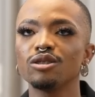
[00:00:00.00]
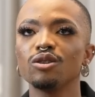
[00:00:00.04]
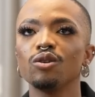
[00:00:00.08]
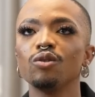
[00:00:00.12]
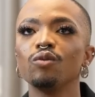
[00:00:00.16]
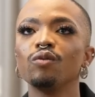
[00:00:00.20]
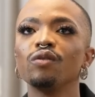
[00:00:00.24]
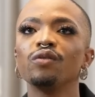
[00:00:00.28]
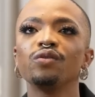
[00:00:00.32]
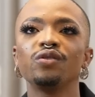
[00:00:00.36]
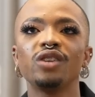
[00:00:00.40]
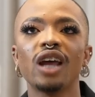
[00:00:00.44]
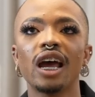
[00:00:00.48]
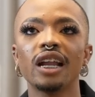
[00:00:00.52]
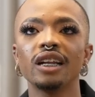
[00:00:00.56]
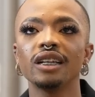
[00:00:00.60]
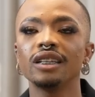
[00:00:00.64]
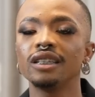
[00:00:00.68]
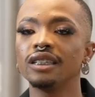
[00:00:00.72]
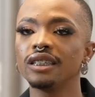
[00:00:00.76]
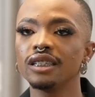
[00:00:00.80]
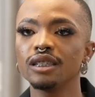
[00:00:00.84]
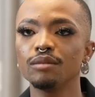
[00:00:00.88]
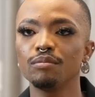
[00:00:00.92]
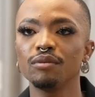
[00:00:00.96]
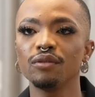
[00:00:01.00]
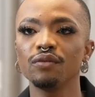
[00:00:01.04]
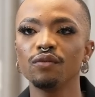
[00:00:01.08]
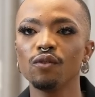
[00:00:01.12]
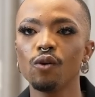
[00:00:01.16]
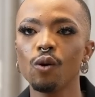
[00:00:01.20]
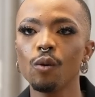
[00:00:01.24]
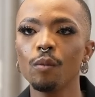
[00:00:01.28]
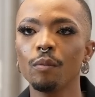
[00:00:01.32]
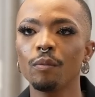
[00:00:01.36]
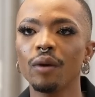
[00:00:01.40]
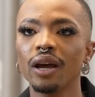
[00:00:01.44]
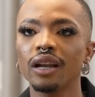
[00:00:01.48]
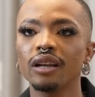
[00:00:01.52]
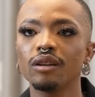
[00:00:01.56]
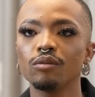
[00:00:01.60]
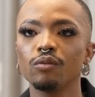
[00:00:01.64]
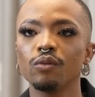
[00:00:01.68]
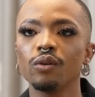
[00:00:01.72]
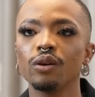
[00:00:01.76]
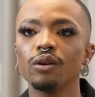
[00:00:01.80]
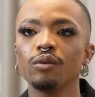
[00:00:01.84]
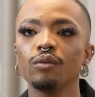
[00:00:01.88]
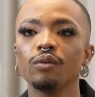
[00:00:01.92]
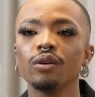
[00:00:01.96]
So we've done this before, but
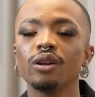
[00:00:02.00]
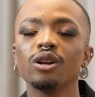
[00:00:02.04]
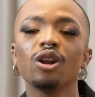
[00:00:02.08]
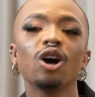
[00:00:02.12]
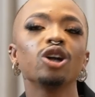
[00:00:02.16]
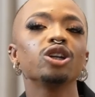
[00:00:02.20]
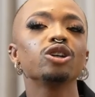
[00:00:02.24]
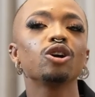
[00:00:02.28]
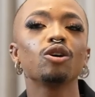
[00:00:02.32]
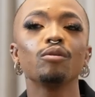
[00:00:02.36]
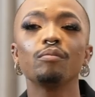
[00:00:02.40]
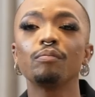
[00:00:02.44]
we were not